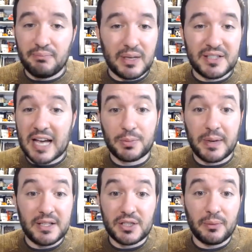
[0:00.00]

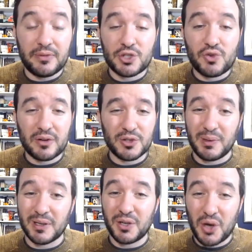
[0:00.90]
exacerbates some of his struggles,
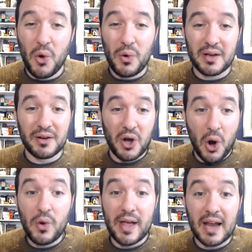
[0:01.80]
but go
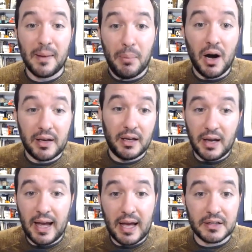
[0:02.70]
go get a bucket
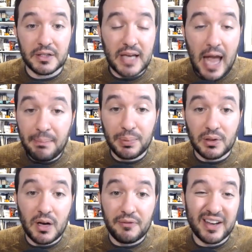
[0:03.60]
and is
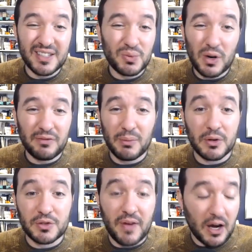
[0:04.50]
capable of, and it's one of the
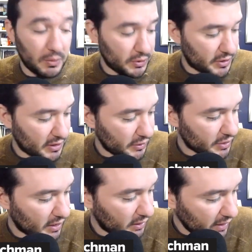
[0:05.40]
most valuable skills
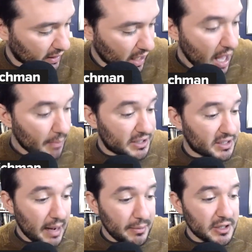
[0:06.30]
in the league. But
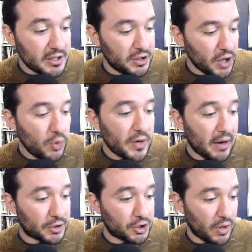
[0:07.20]
Simons is no
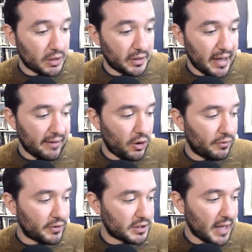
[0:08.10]
doubt struggling
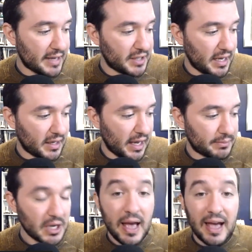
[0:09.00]
over his last eight games.
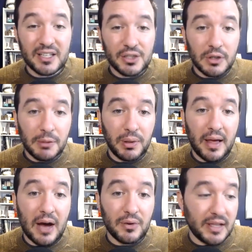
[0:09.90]
It doesn't really play
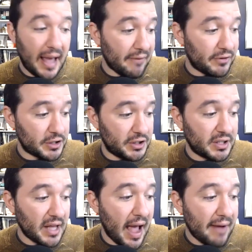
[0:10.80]
out in the averages. He's
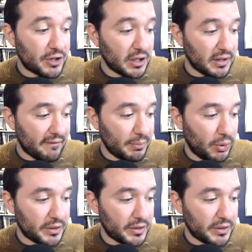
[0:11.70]
uh, averaging 11.6